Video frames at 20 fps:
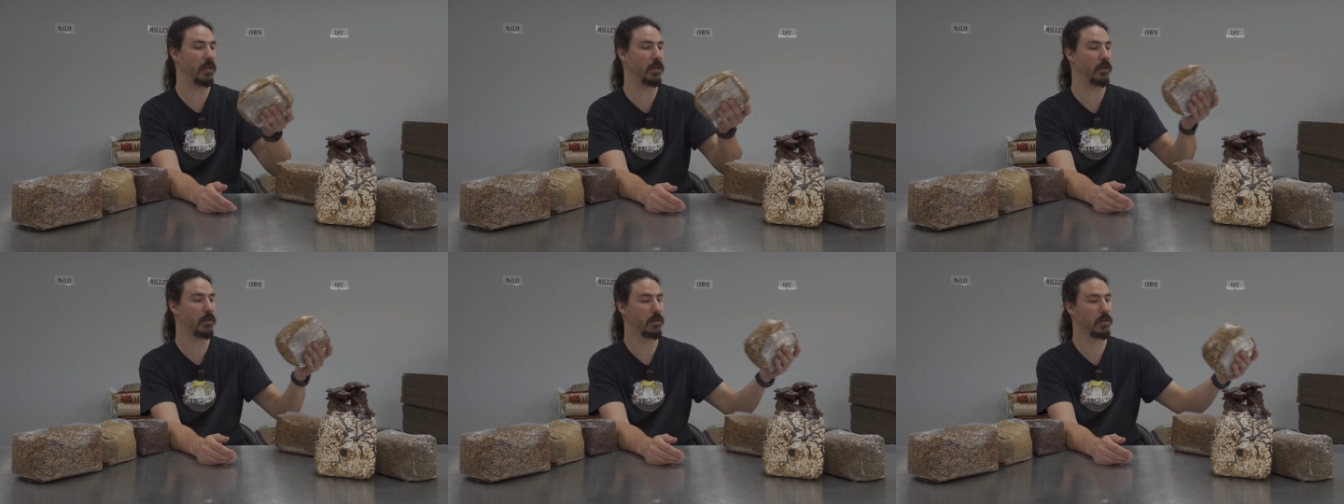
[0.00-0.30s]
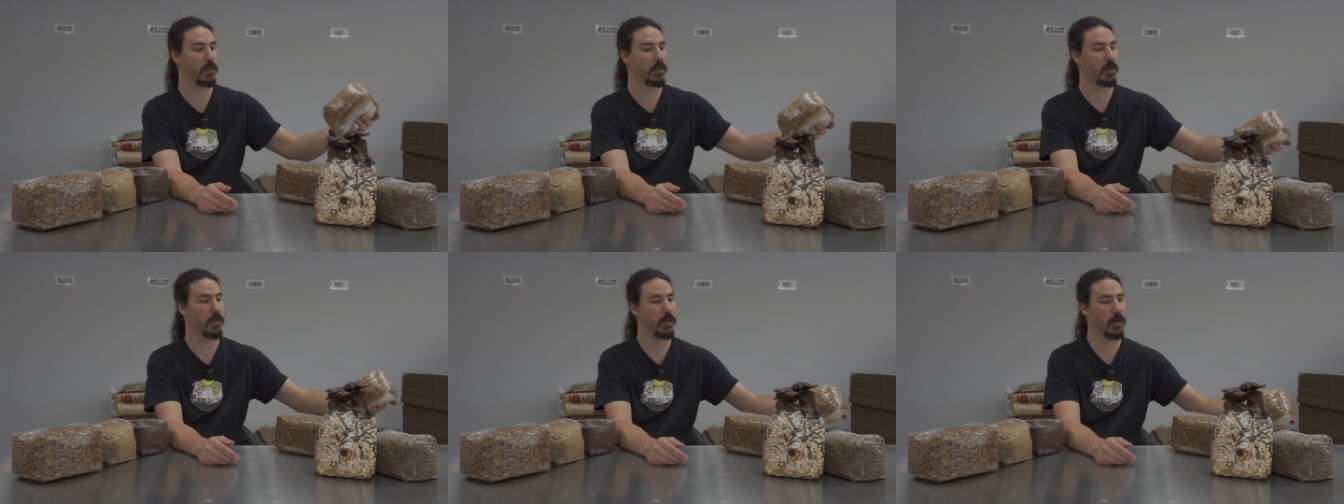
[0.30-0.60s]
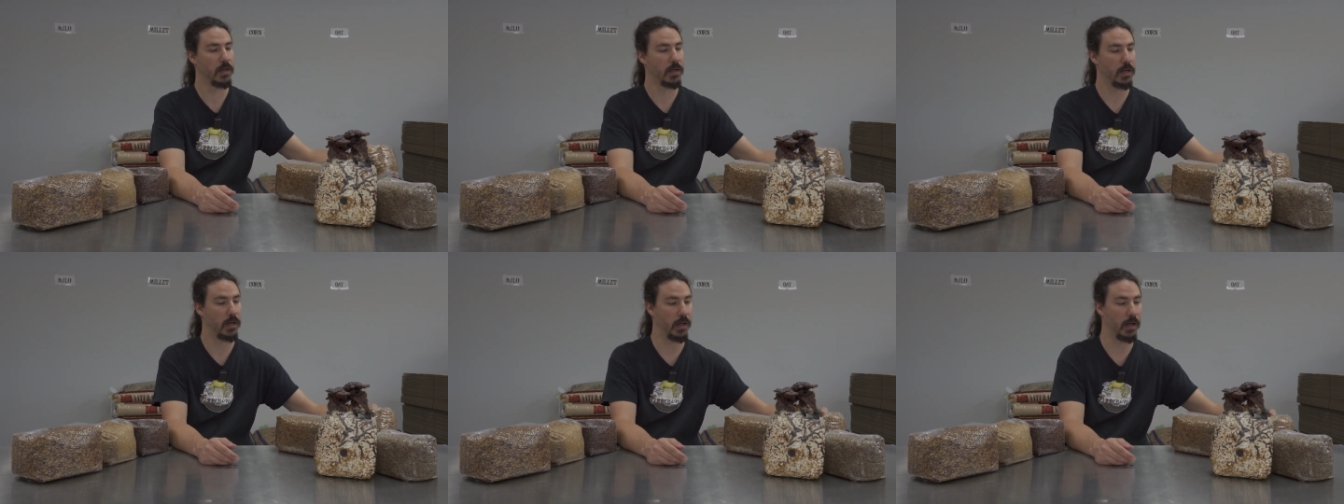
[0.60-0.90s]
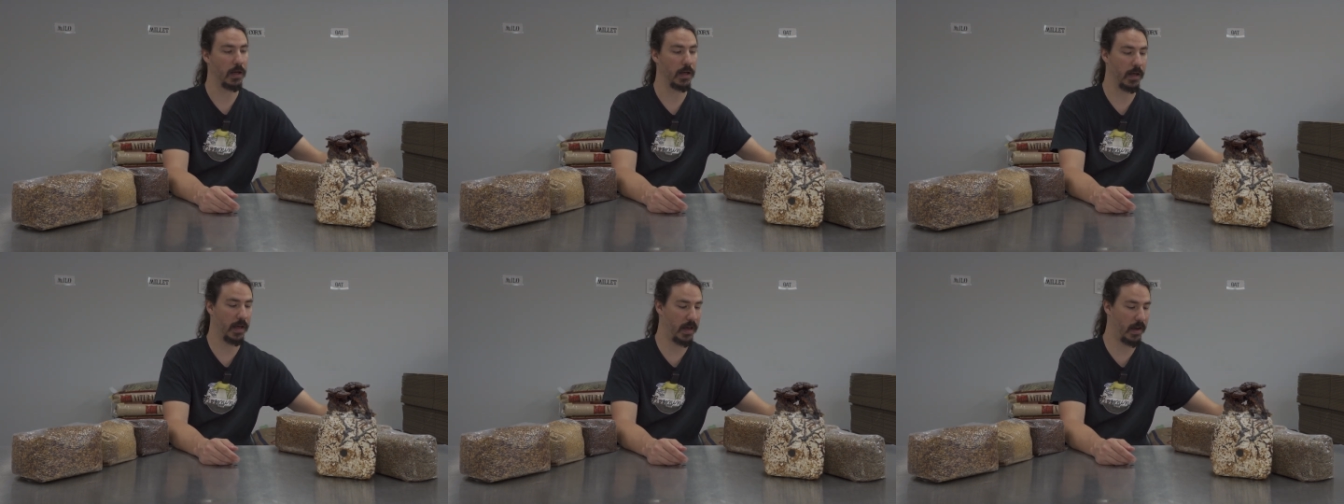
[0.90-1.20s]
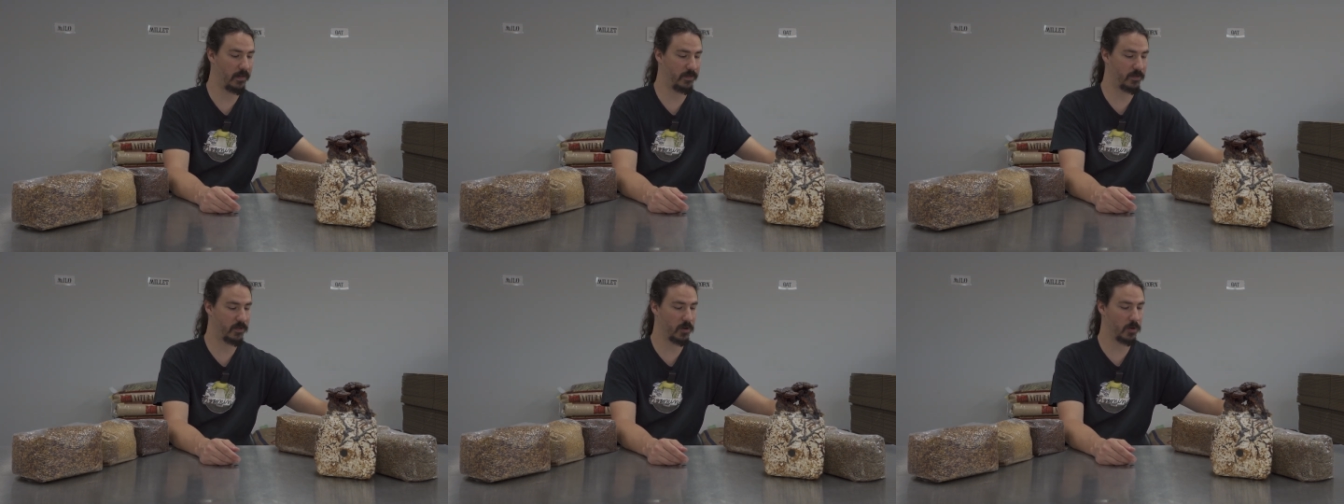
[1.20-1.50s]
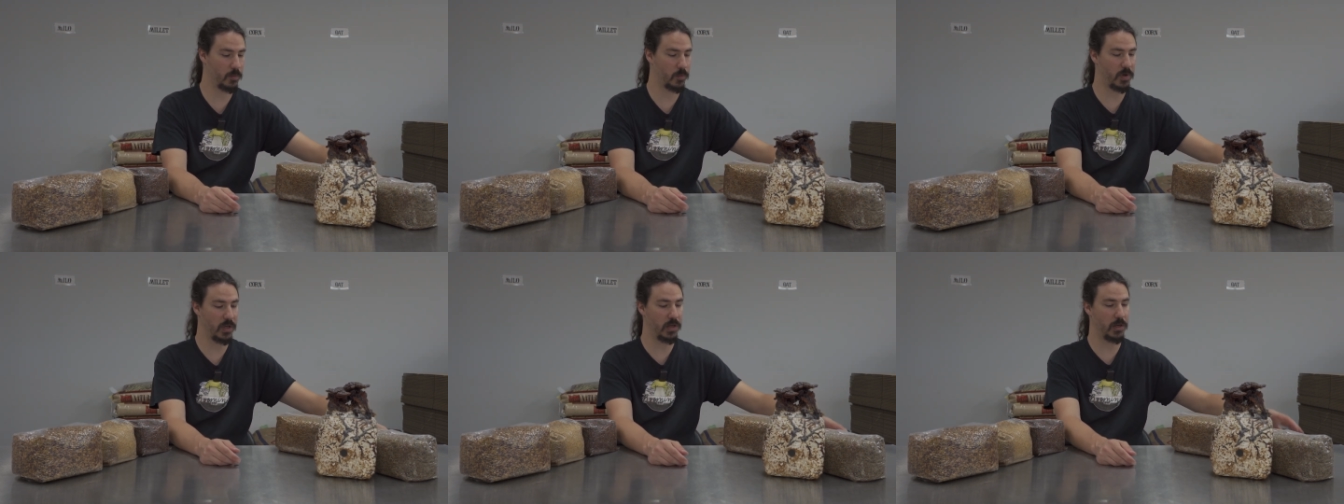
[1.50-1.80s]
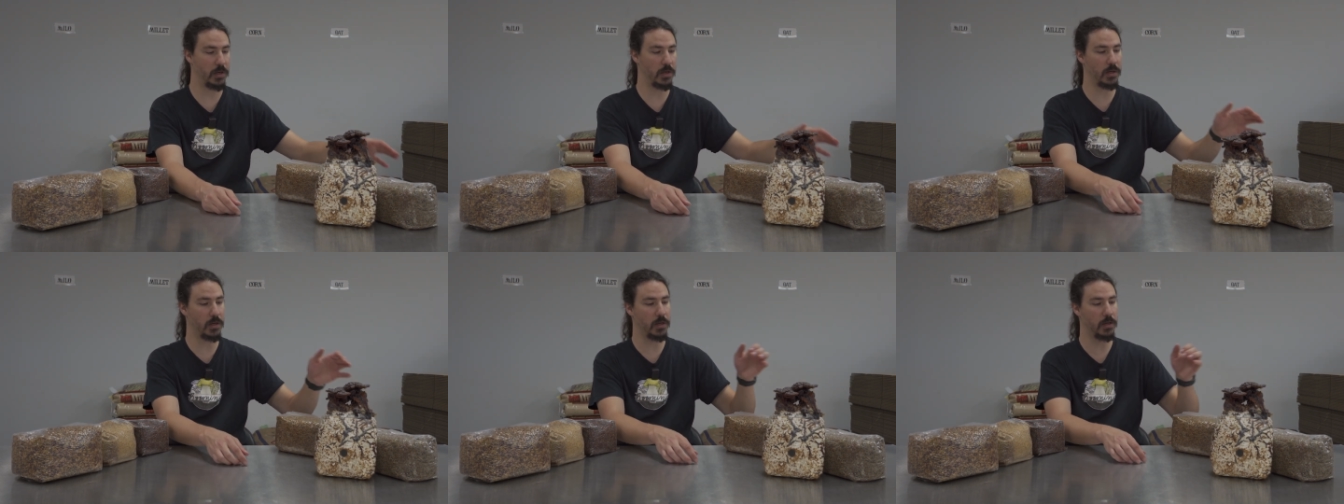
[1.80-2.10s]
it. Uh, after
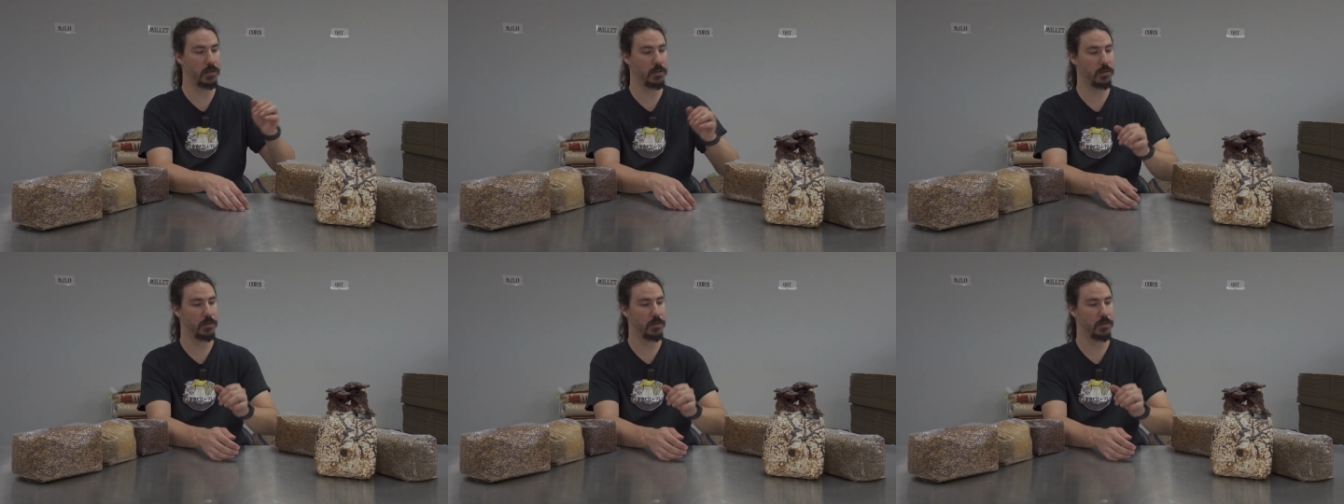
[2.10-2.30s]
we